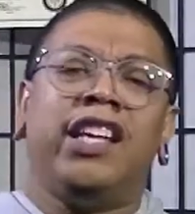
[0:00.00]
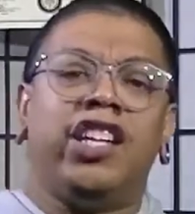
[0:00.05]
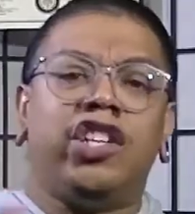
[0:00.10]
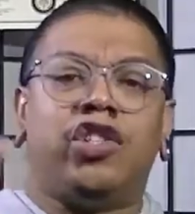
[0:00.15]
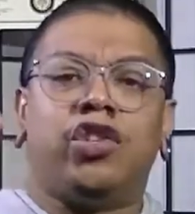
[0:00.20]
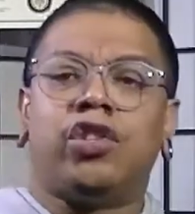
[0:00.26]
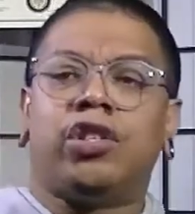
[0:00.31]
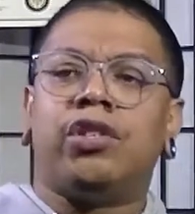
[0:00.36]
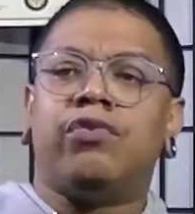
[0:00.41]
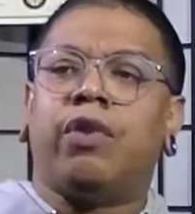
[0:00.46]
It's
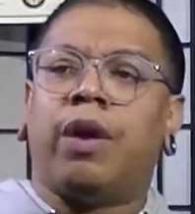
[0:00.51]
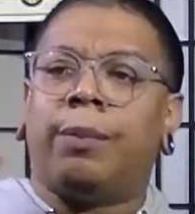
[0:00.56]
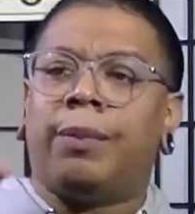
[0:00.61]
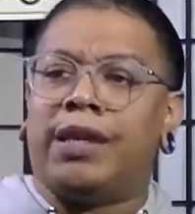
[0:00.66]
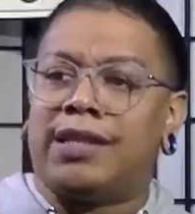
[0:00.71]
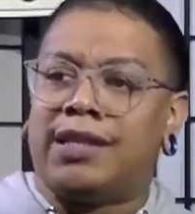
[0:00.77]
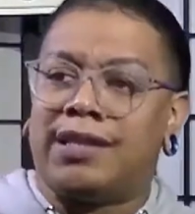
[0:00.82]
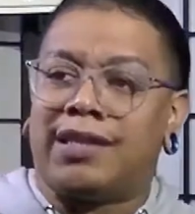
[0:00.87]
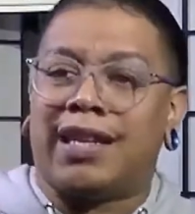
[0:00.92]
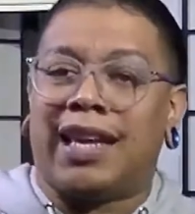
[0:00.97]
usually
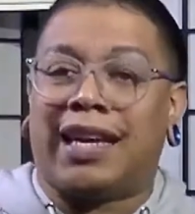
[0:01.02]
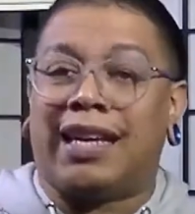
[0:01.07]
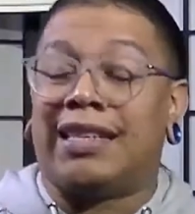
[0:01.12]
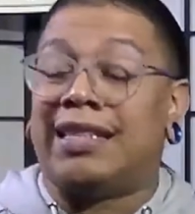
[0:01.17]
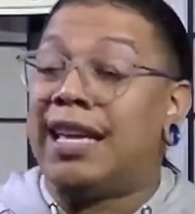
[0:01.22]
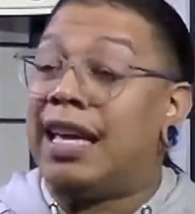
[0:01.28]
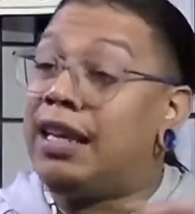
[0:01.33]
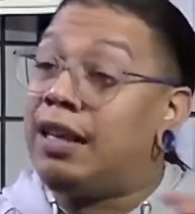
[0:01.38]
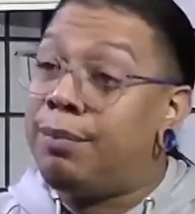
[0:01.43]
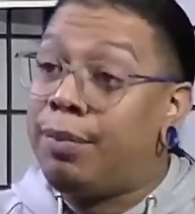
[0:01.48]
reminiscent to like a
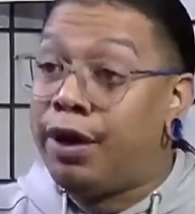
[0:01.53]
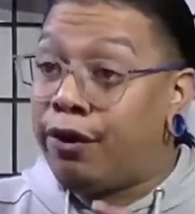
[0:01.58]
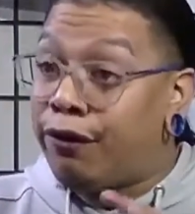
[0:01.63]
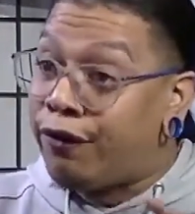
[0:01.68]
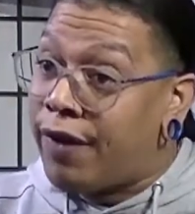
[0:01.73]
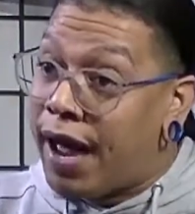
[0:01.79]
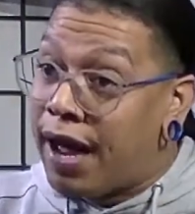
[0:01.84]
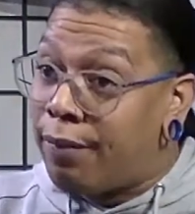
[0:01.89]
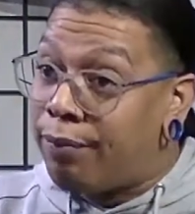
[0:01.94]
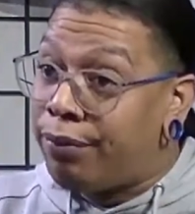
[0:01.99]
teddy bear
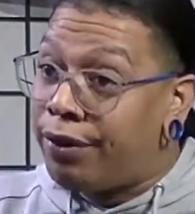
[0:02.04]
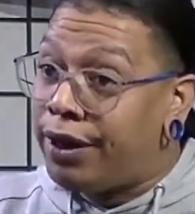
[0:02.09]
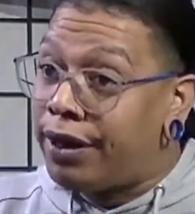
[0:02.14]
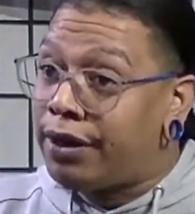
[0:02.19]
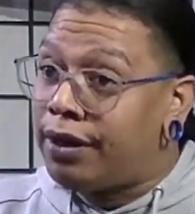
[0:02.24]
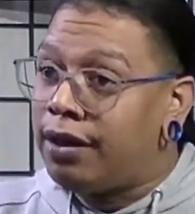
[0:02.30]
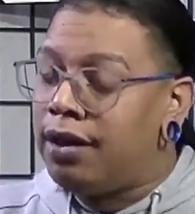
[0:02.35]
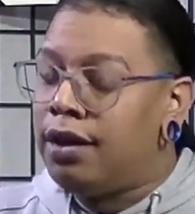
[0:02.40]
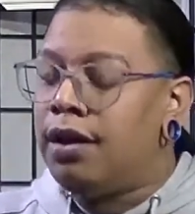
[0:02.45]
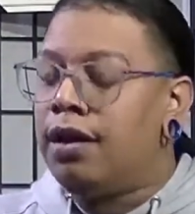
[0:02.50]

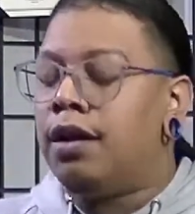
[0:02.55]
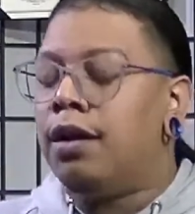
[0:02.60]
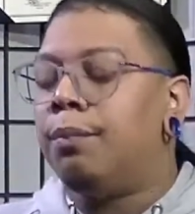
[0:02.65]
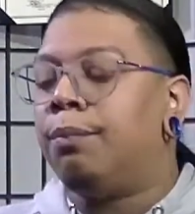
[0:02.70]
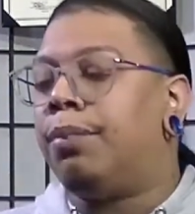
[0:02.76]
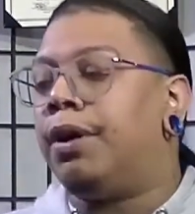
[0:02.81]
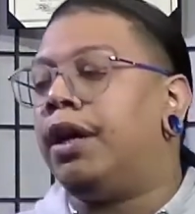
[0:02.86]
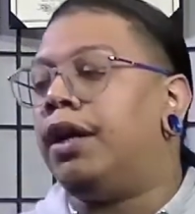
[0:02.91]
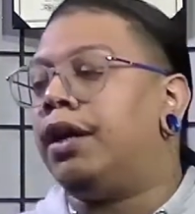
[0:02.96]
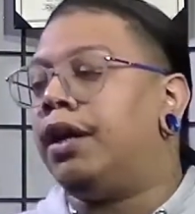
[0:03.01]
fabric
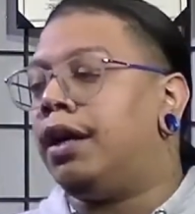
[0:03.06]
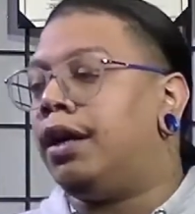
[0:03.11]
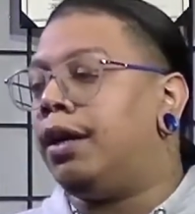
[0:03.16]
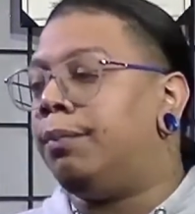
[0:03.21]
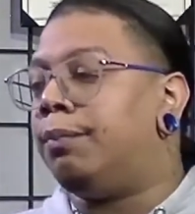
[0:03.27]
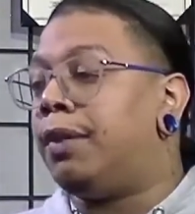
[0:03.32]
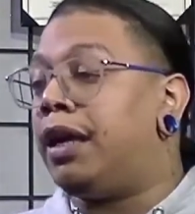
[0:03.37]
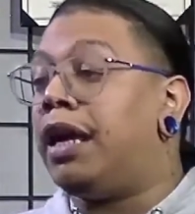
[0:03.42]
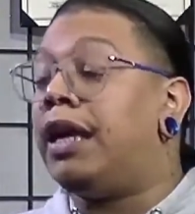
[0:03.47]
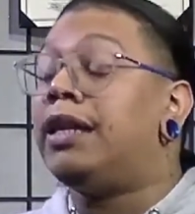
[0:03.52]
but
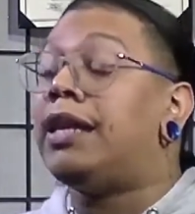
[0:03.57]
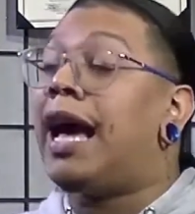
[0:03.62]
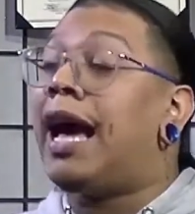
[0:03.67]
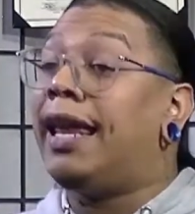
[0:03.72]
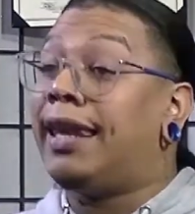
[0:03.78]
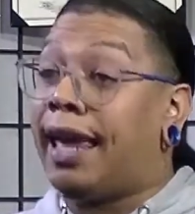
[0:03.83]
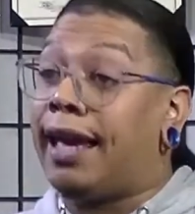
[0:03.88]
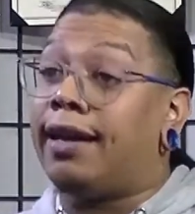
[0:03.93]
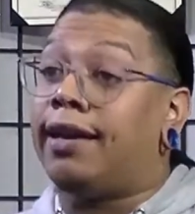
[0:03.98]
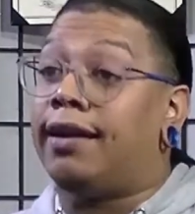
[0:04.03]
um, it,
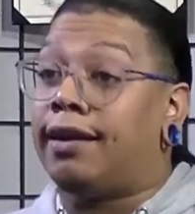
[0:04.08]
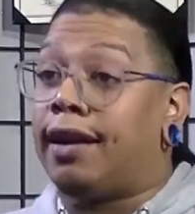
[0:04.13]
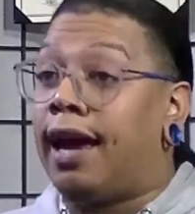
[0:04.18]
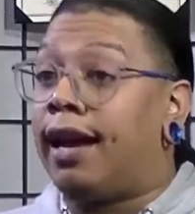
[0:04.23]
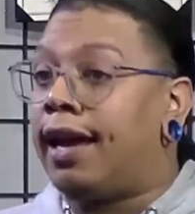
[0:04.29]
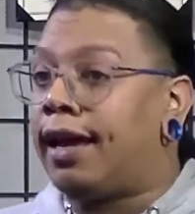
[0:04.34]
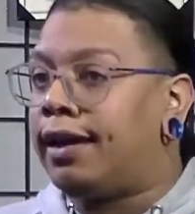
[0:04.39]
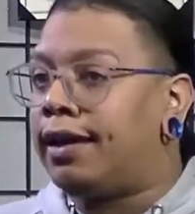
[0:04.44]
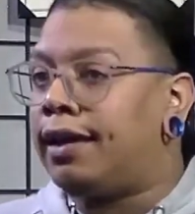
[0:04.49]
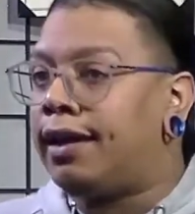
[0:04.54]
I like it. I
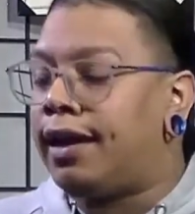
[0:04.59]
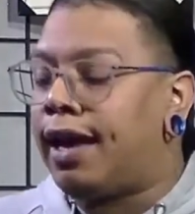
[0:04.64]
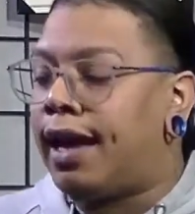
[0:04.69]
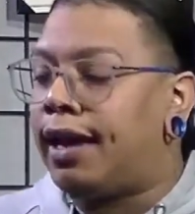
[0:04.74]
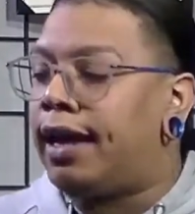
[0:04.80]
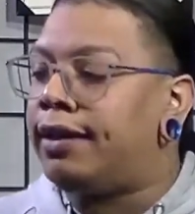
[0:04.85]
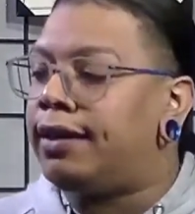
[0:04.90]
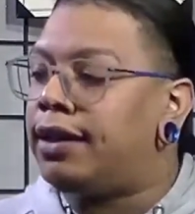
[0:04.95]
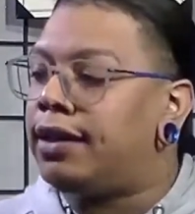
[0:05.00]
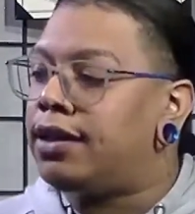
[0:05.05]
like it a
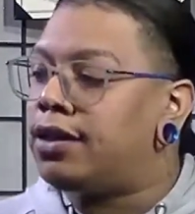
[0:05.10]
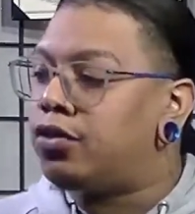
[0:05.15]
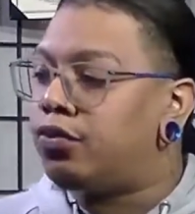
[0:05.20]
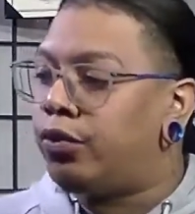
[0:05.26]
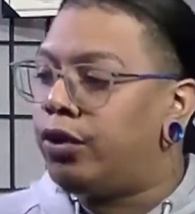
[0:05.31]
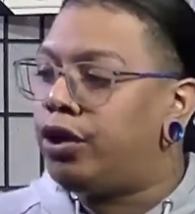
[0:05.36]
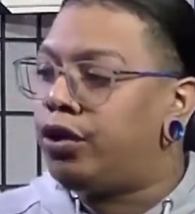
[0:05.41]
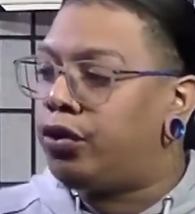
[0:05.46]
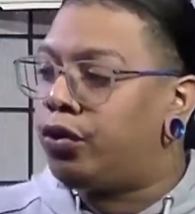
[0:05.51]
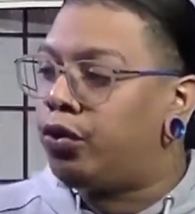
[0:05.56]
lot. I think it's
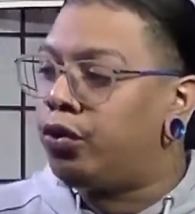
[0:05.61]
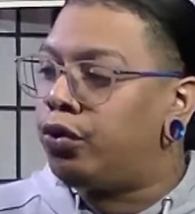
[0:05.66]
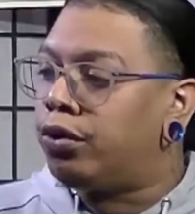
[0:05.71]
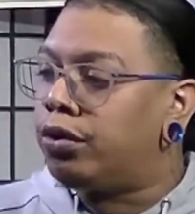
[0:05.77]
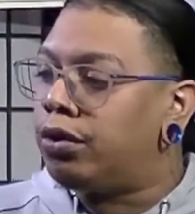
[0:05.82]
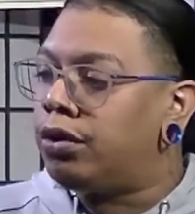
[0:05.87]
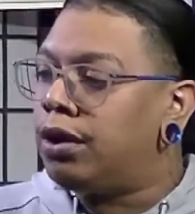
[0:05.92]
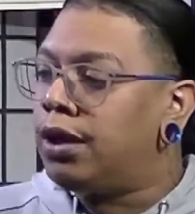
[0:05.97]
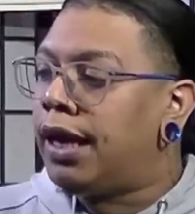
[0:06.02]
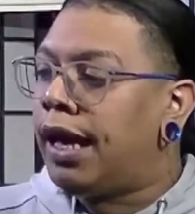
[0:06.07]
really
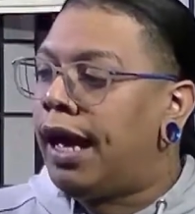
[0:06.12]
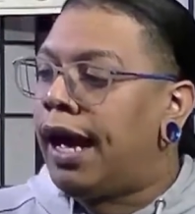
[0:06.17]
cool.